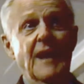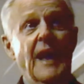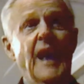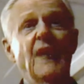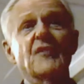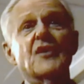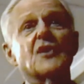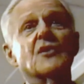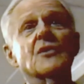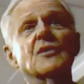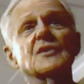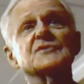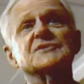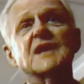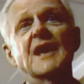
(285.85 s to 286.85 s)
And the
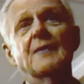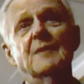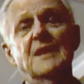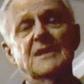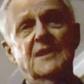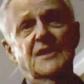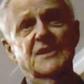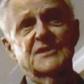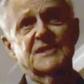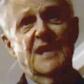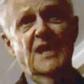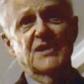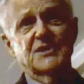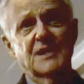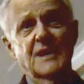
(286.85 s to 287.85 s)
calls came into the
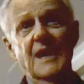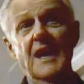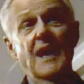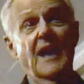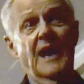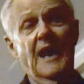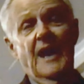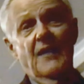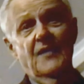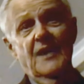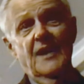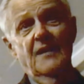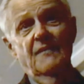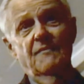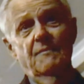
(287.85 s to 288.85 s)
station. And
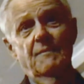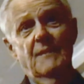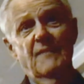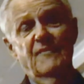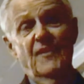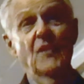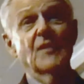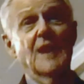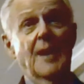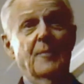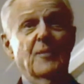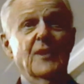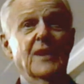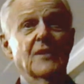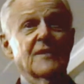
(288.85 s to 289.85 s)
the phone
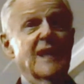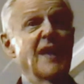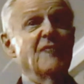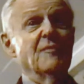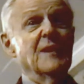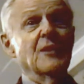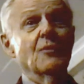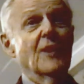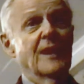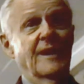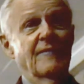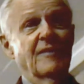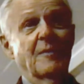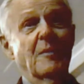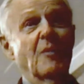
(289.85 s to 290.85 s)
operator gave me one
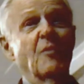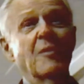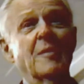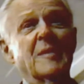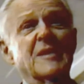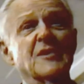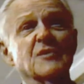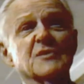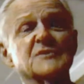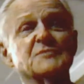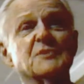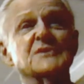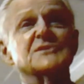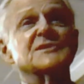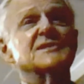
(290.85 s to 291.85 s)
of them, a woman who was
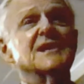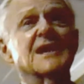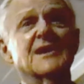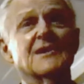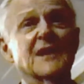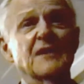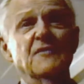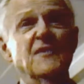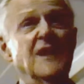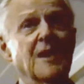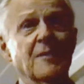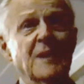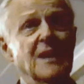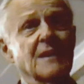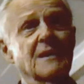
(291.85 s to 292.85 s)
particularly
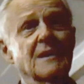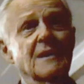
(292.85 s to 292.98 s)
vehement.